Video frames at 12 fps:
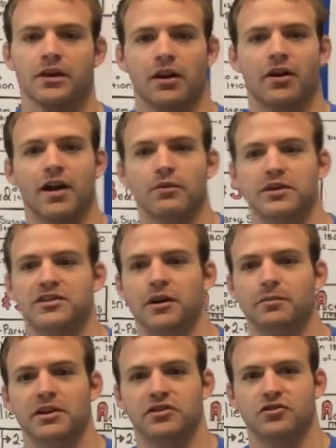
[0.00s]
All right, what's
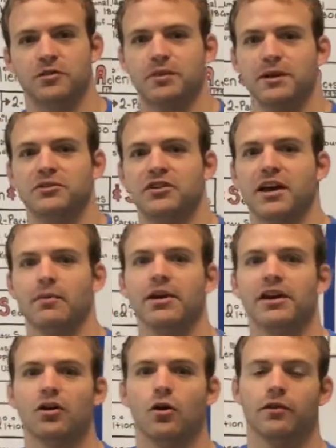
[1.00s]
up, History Peeps? Today we're
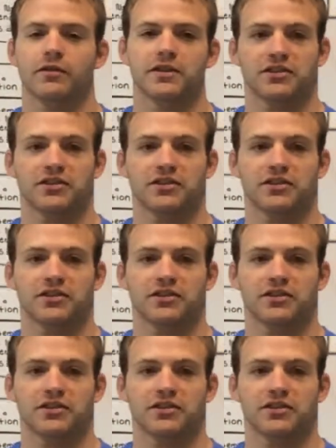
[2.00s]
going to go over the